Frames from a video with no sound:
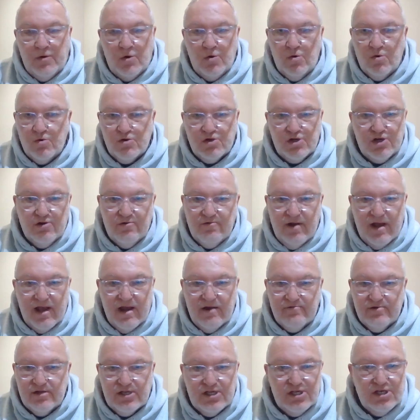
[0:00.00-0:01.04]
Porsche
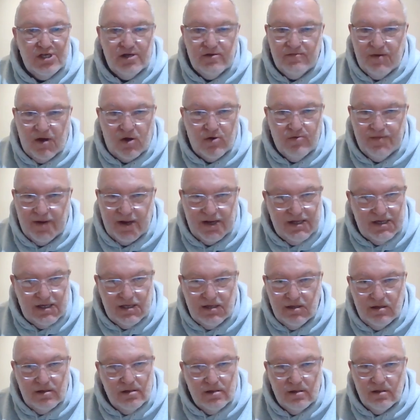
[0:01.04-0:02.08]
Carrera Turbo money,
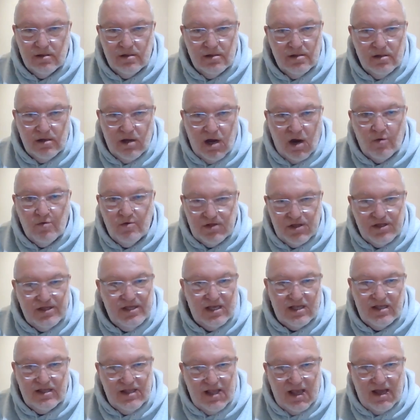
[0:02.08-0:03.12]
I would
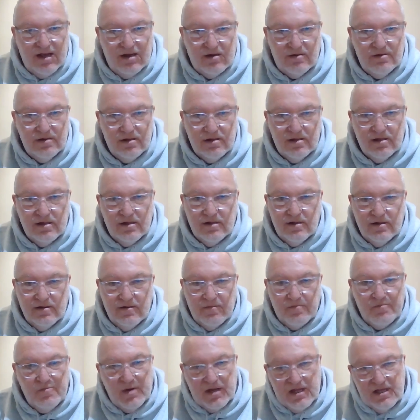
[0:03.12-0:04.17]
think now.
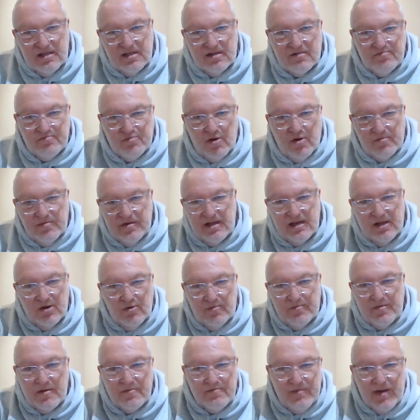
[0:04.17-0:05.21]
But it's probably a little
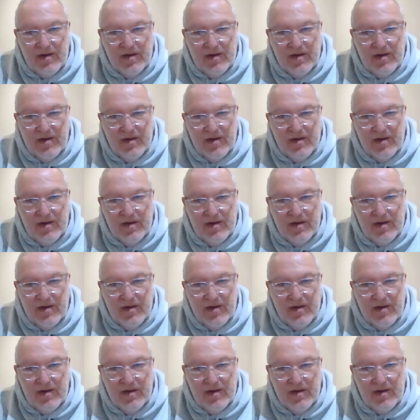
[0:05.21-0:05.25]
bit